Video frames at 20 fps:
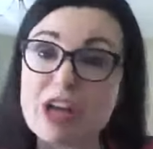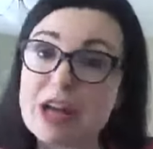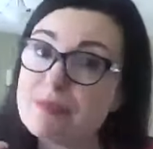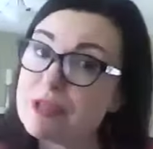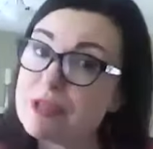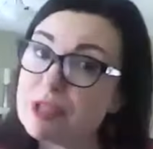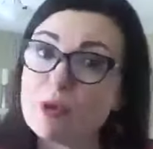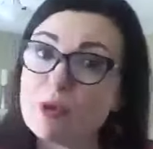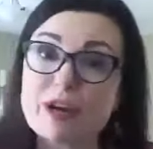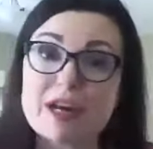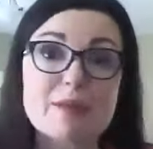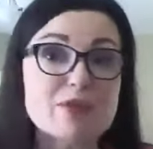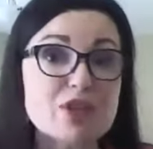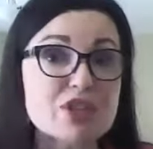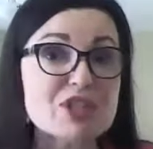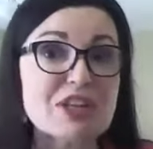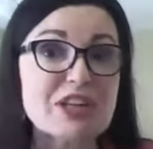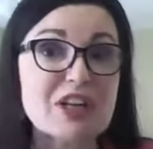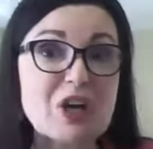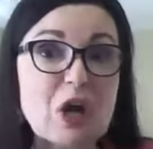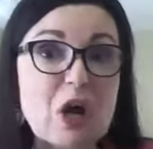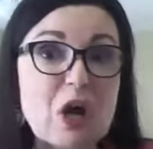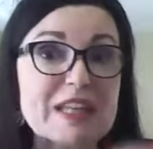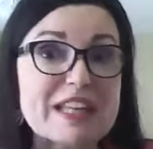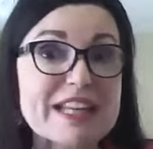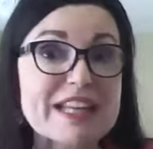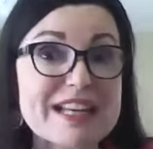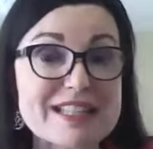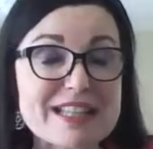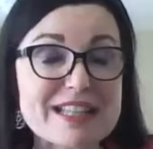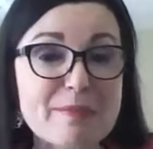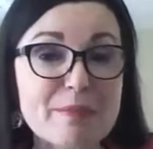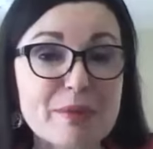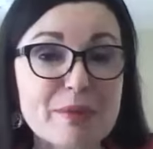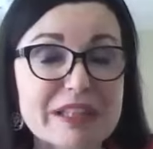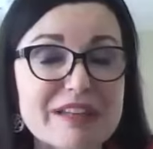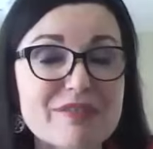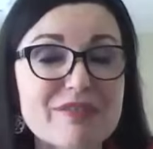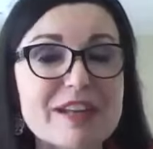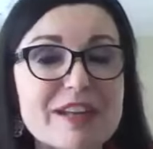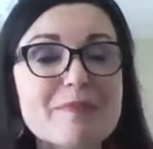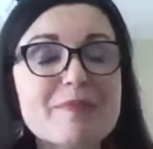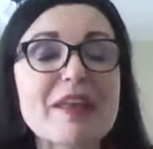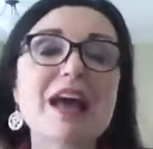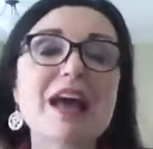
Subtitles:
I'm sorry, I'm just going to call it as I believe it.